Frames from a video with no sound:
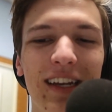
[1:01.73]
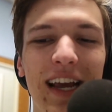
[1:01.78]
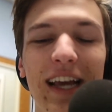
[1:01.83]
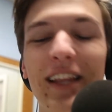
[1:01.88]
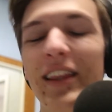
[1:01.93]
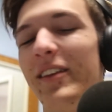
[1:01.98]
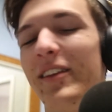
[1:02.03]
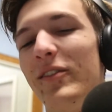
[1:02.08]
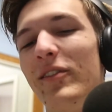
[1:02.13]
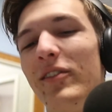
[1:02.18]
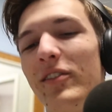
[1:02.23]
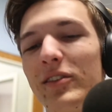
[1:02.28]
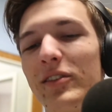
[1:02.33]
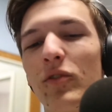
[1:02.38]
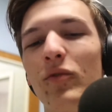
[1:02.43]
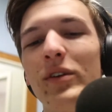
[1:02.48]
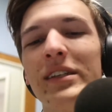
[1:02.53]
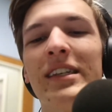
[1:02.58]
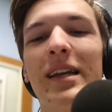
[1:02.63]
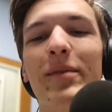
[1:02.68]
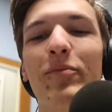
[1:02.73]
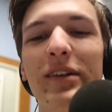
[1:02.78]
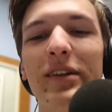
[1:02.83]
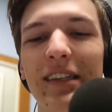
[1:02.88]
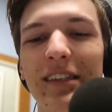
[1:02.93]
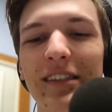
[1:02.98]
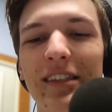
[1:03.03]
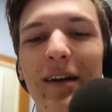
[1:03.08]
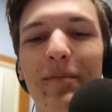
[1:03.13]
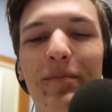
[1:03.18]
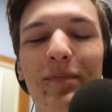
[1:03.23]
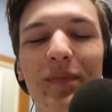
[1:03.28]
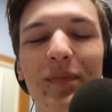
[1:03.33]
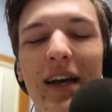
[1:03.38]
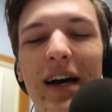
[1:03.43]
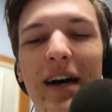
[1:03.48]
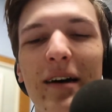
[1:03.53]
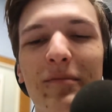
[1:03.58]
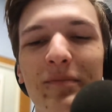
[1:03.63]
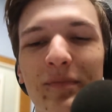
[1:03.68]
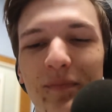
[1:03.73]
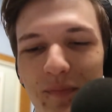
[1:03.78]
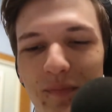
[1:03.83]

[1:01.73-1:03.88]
And look, the reason I bring this up, uh,